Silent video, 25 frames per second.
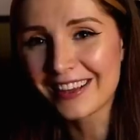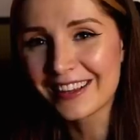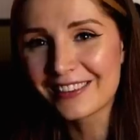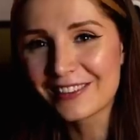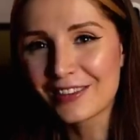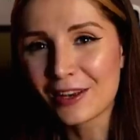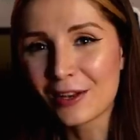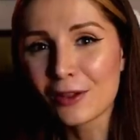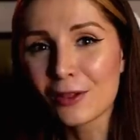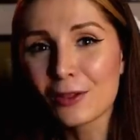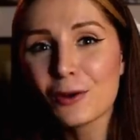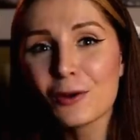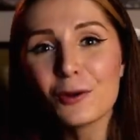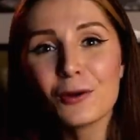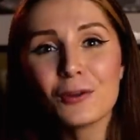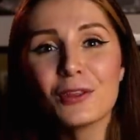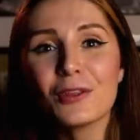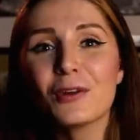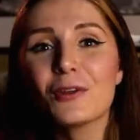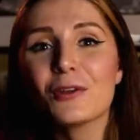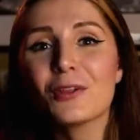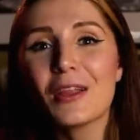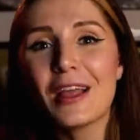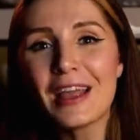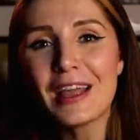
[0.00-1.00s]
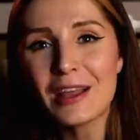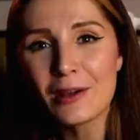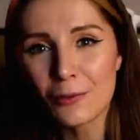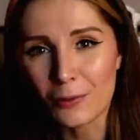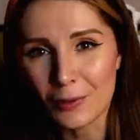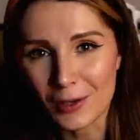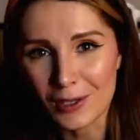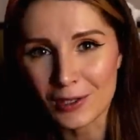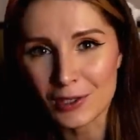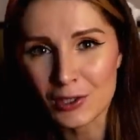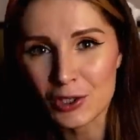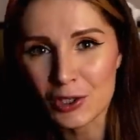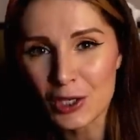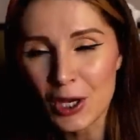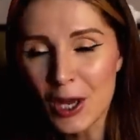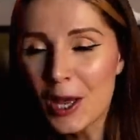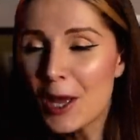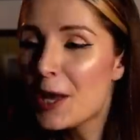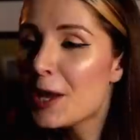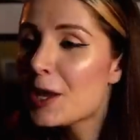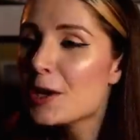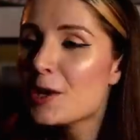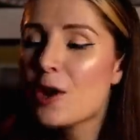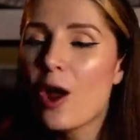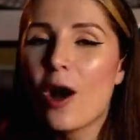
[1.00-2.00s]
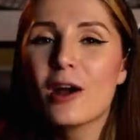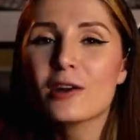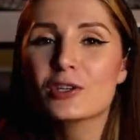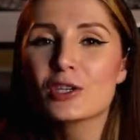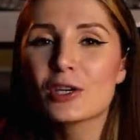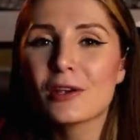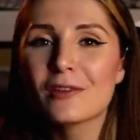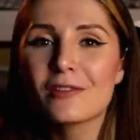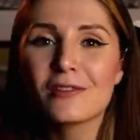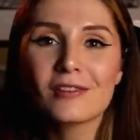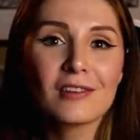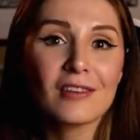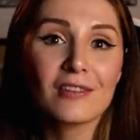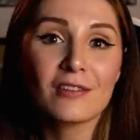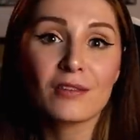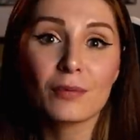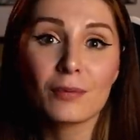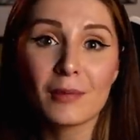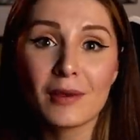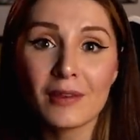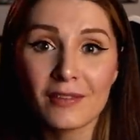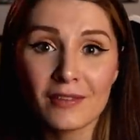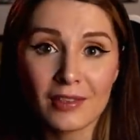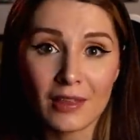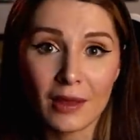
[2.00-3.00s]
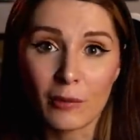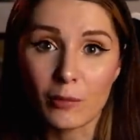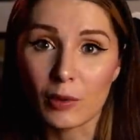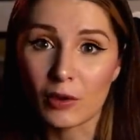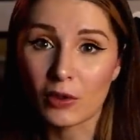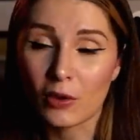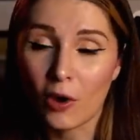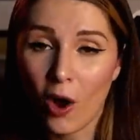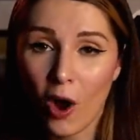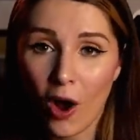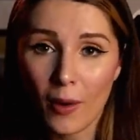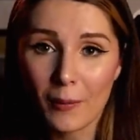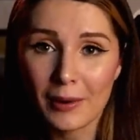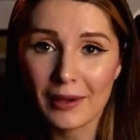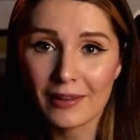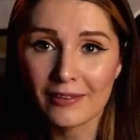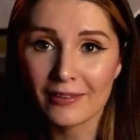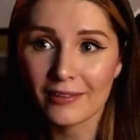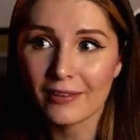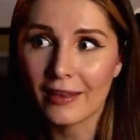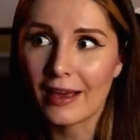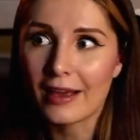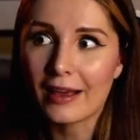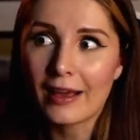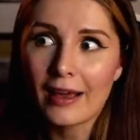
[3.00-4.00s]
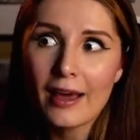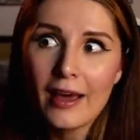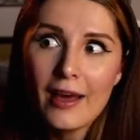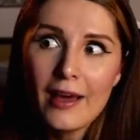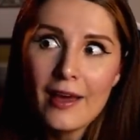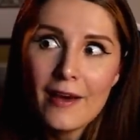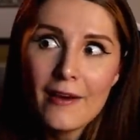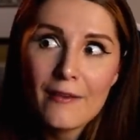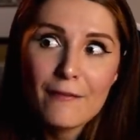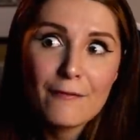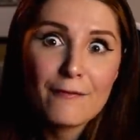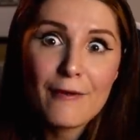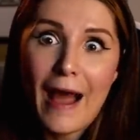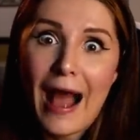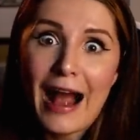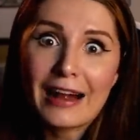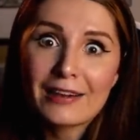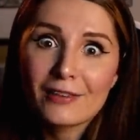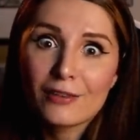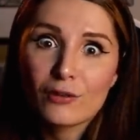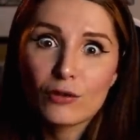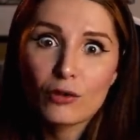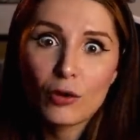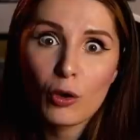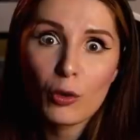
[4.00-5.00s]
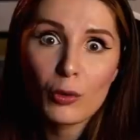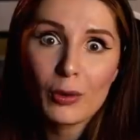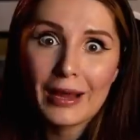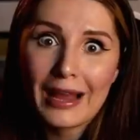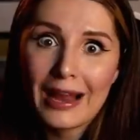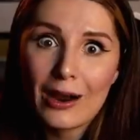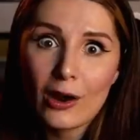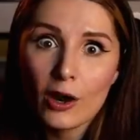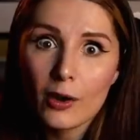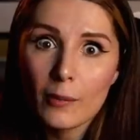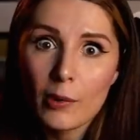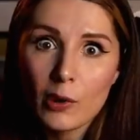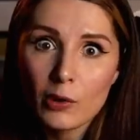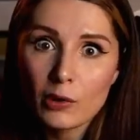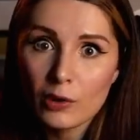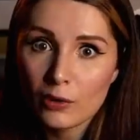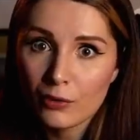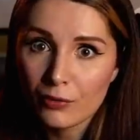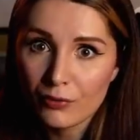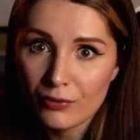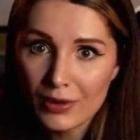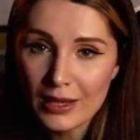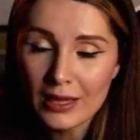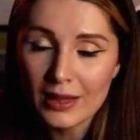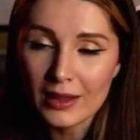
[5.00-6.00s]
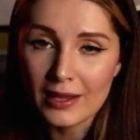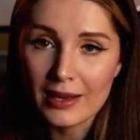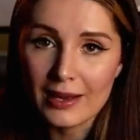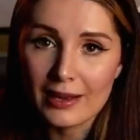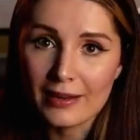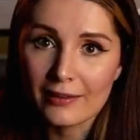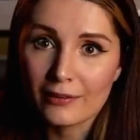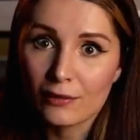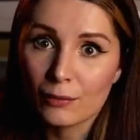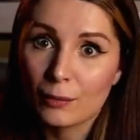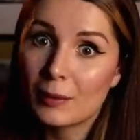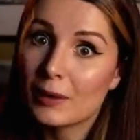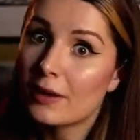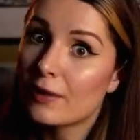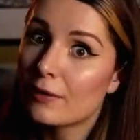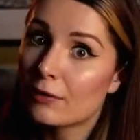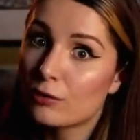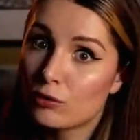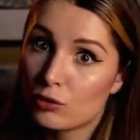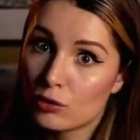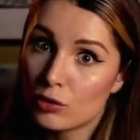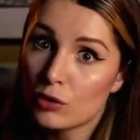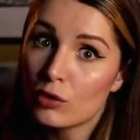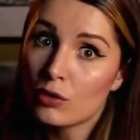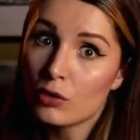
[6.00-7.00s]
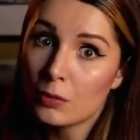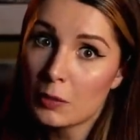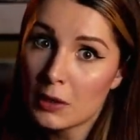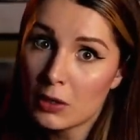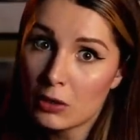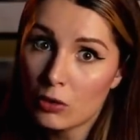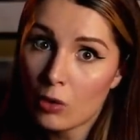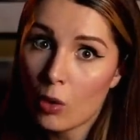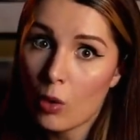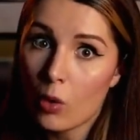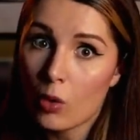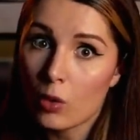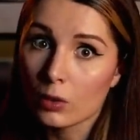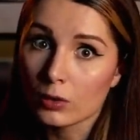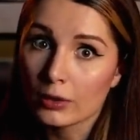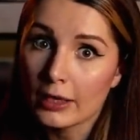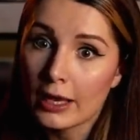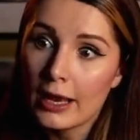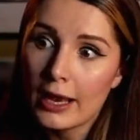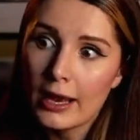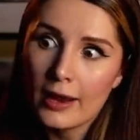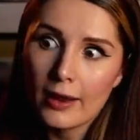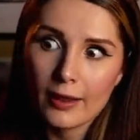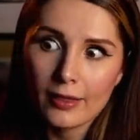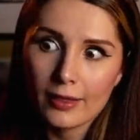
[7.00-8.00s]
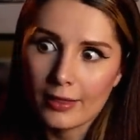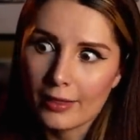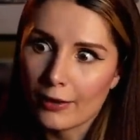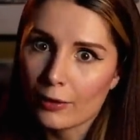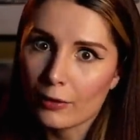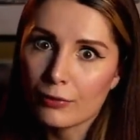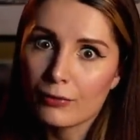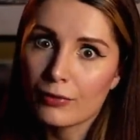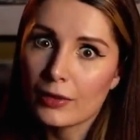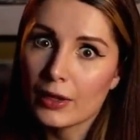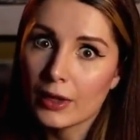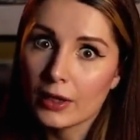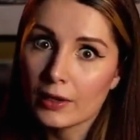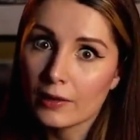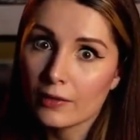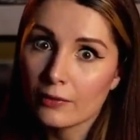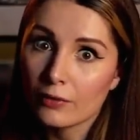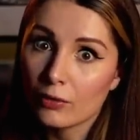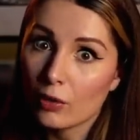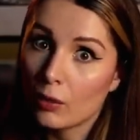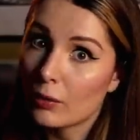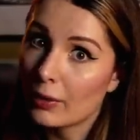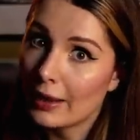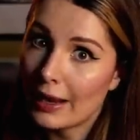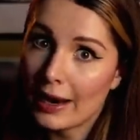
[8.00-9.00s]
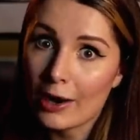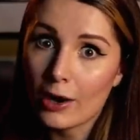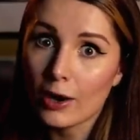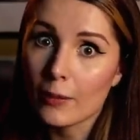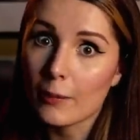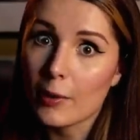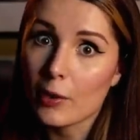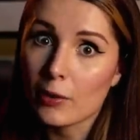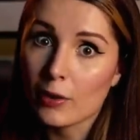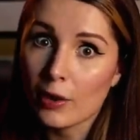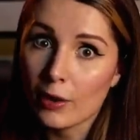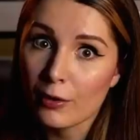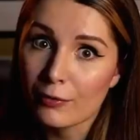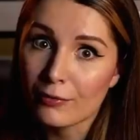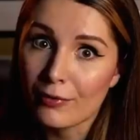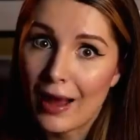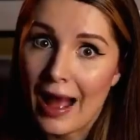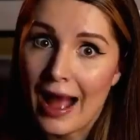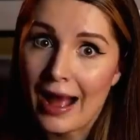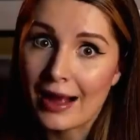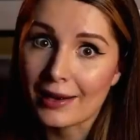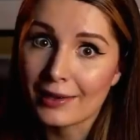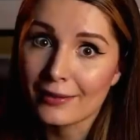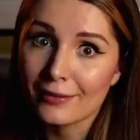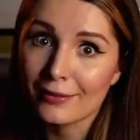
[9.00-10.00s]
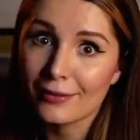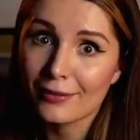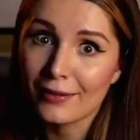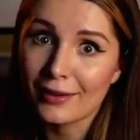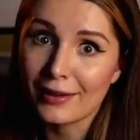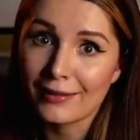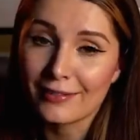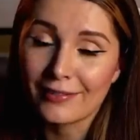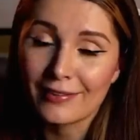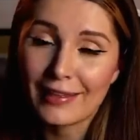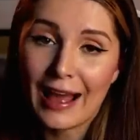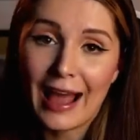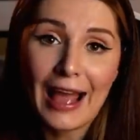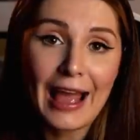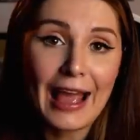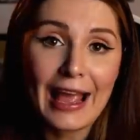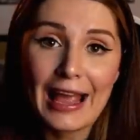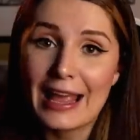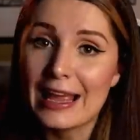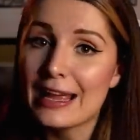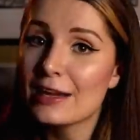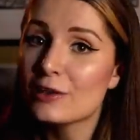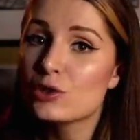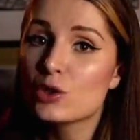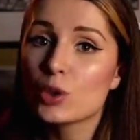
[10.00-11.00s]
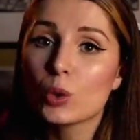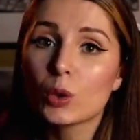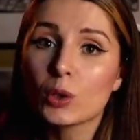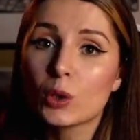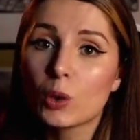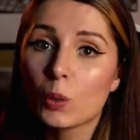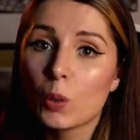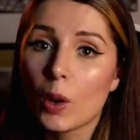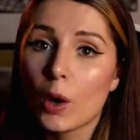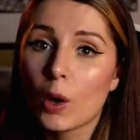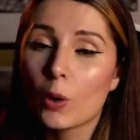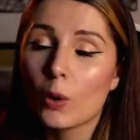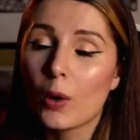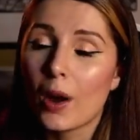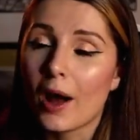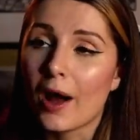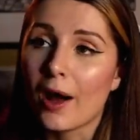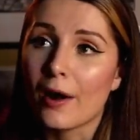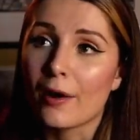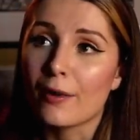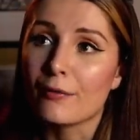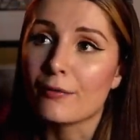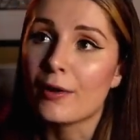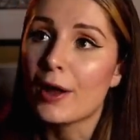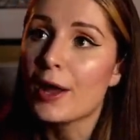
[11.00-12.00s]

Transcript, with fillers: to learn their language, not just dismiss them with comments like, facts don't care about your feelings, because truth be told, their feelings don't care about our facts. It's that age-old quote of,